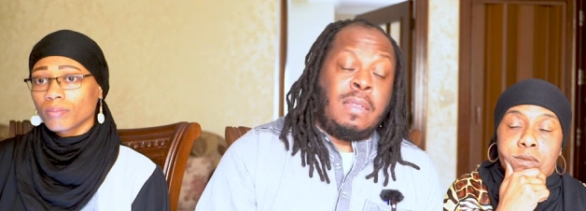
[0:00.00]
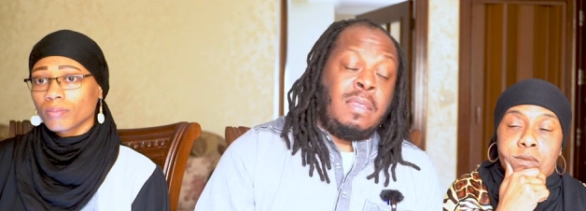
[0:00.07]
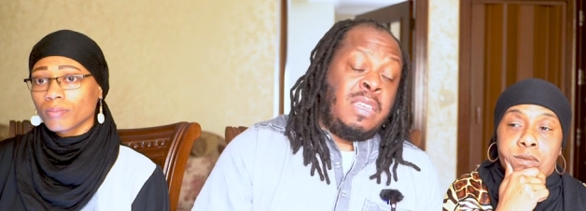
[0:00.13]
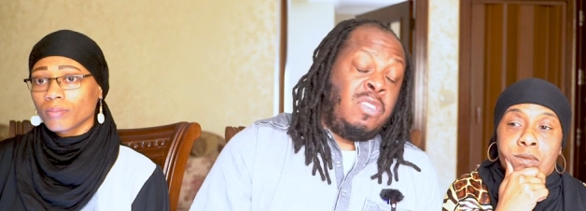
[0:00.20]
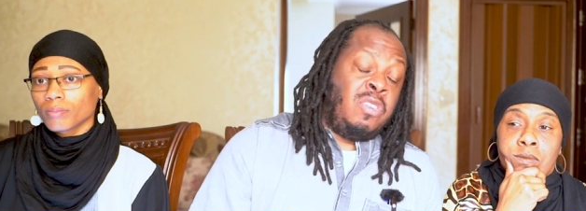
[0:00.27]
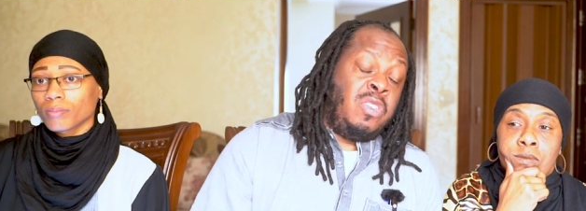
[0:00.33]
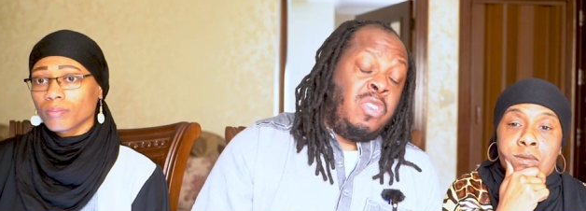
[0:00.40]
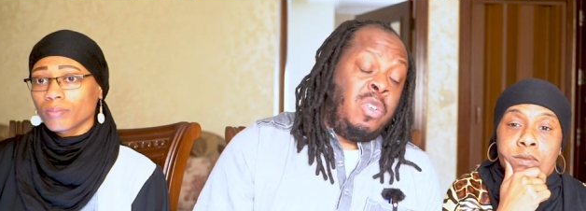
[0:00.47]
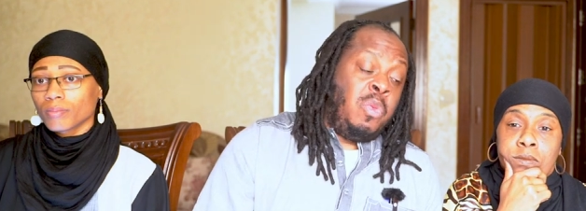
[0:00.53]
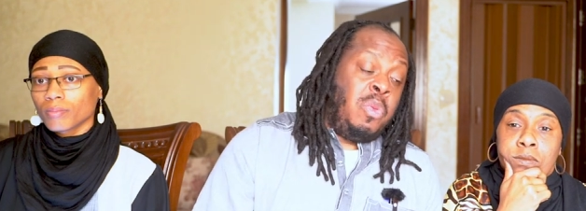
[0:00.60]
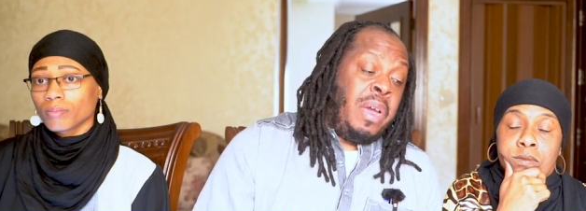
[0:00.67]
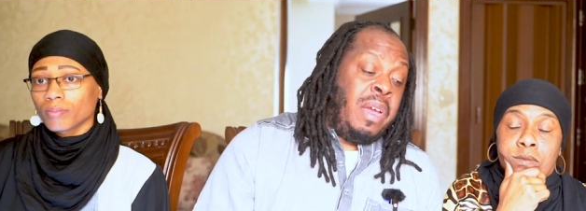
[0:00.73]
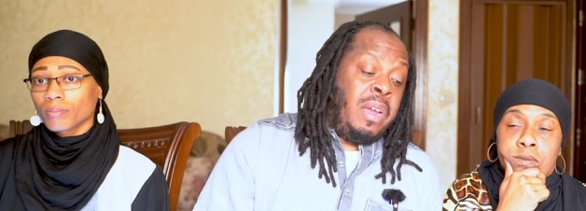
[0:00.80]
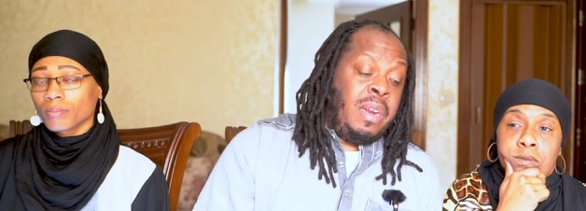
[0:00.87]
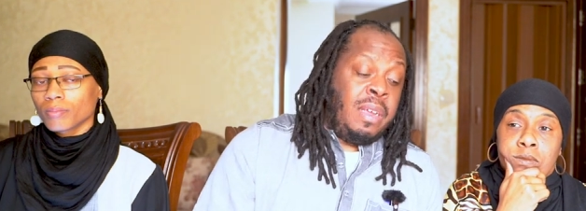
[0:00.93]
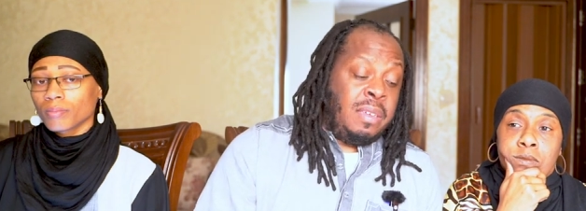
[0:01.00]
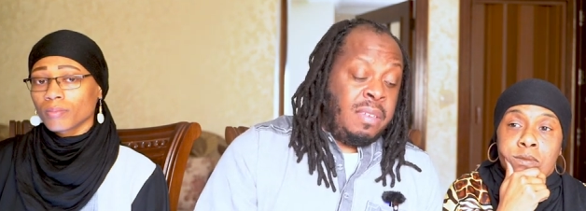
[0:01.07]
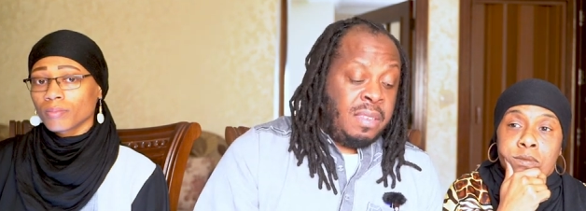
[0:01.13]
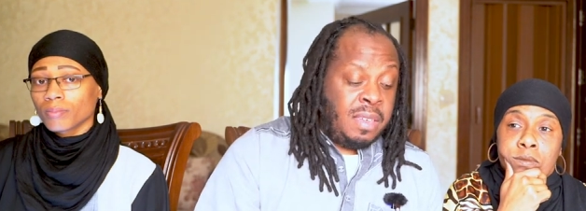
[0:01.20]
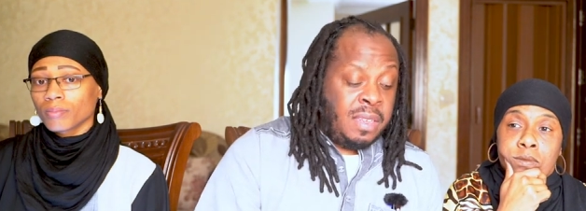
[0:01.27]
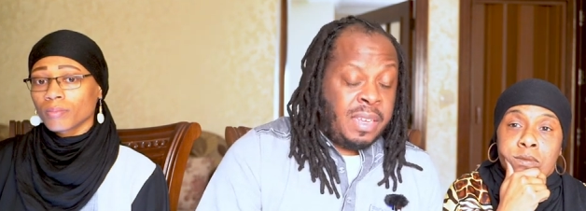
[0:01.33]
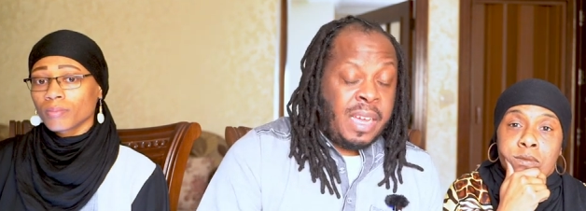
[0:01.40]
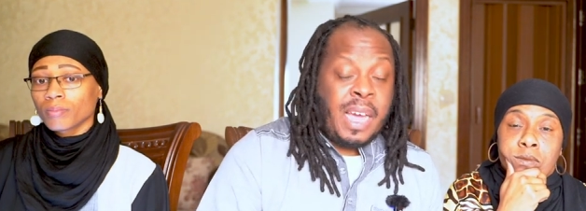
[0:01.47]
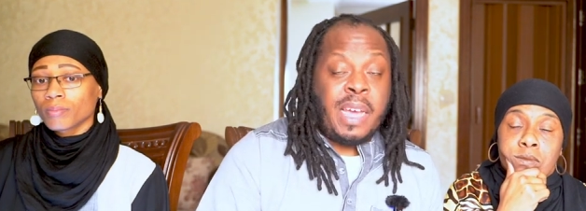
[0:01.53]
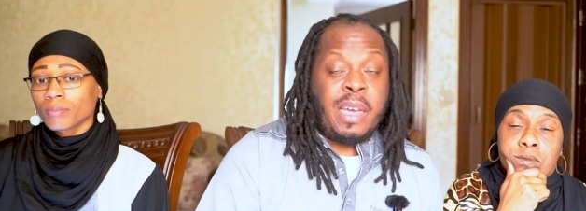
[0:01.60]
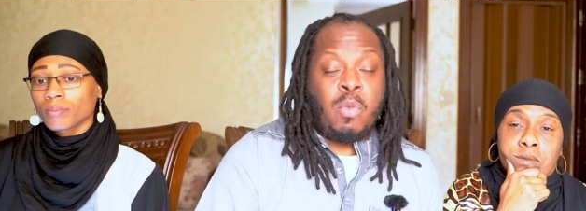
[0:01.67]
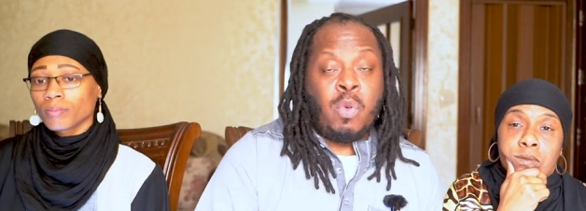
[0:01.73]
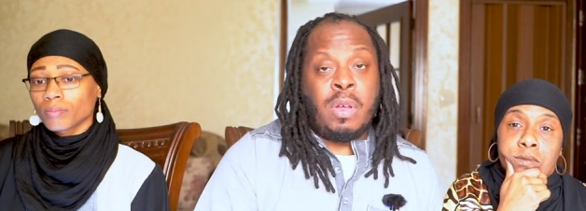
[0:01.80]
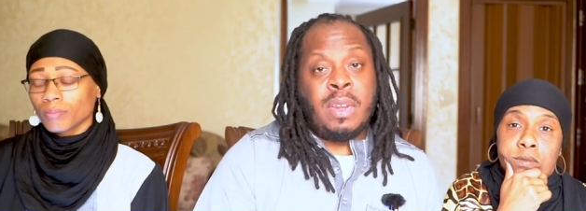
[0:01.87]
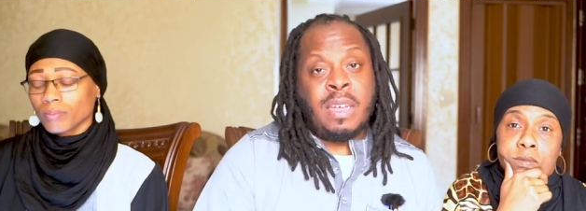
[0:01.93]
Speaker 1: this is the way it is
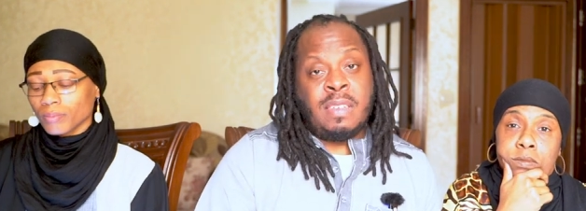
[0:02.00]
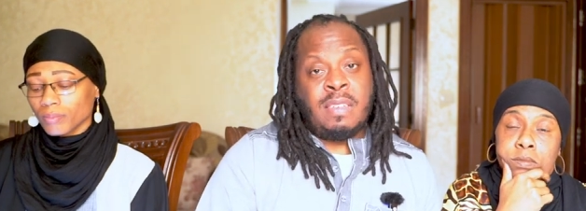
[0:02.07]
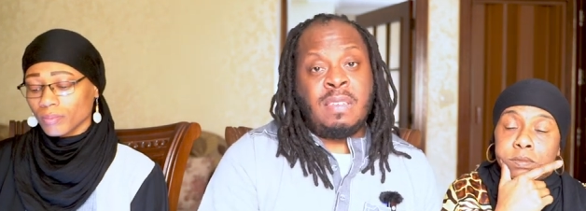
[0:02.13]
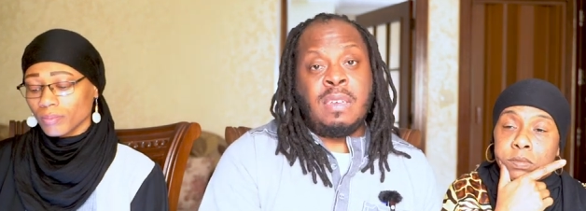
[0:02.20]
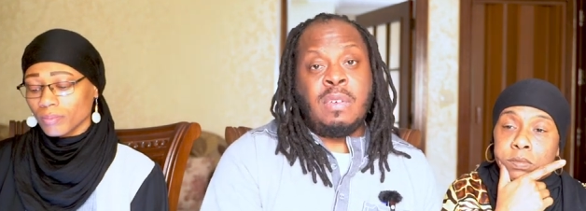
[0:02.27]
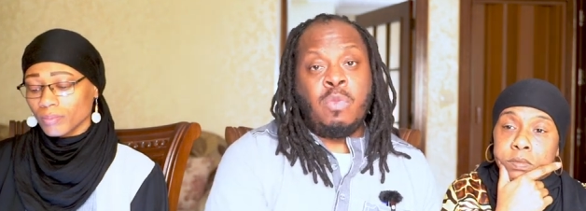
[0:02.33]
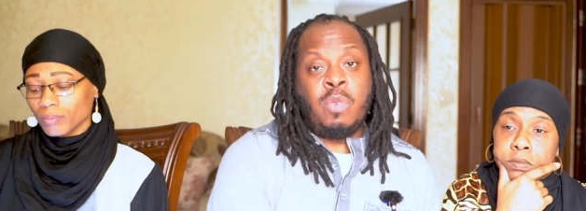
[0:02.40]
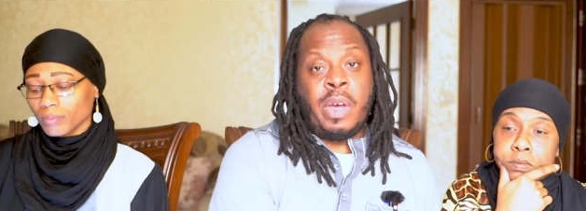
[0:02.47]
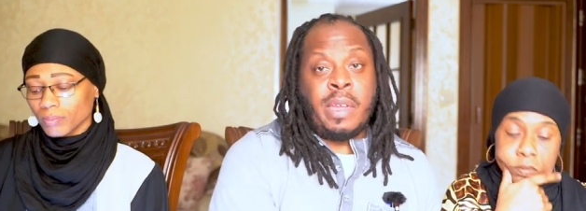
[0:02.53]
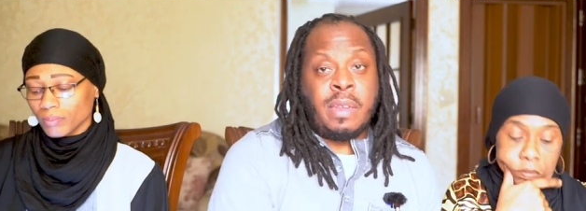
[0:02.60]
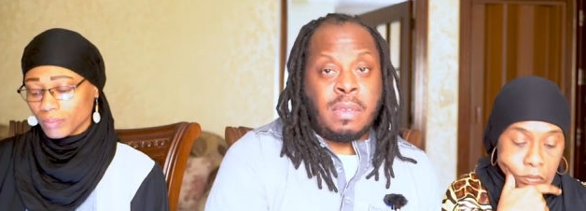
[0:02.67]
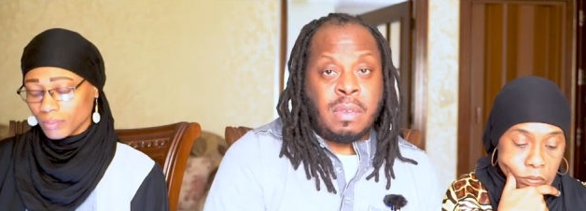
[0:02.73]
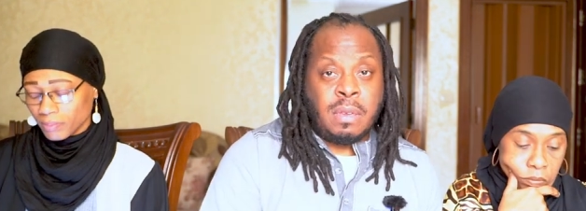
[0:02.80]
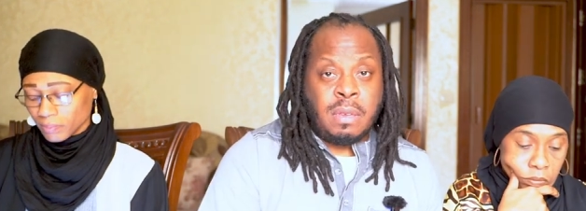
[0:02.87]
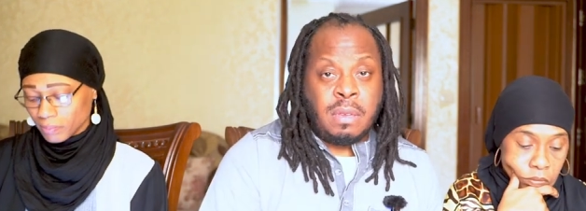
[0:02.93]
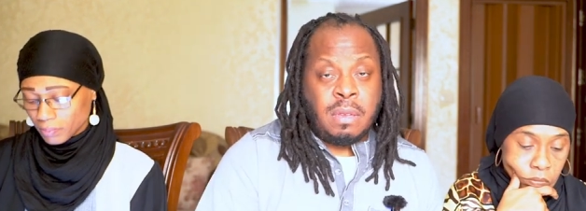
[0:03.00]
today. Well, let's see what